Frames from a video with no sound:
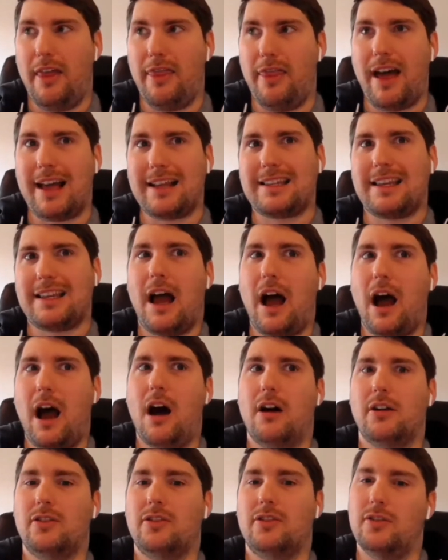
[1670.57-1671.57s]
And yeah. that's
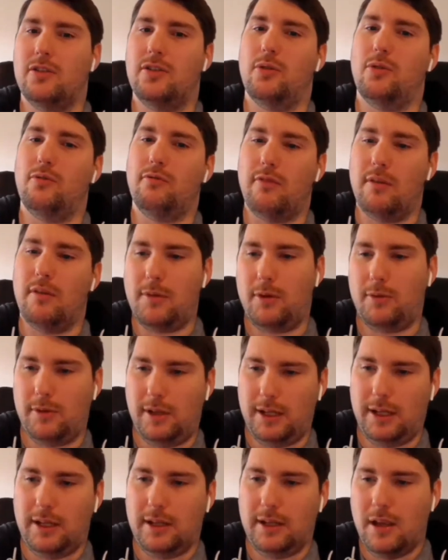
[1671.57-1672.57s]
hard to do
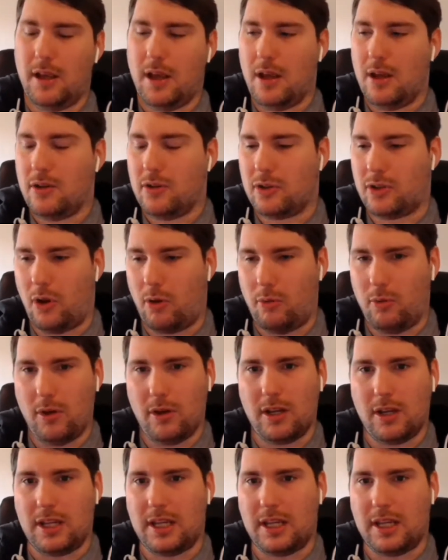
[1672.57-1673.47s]
remotely. Yeah. So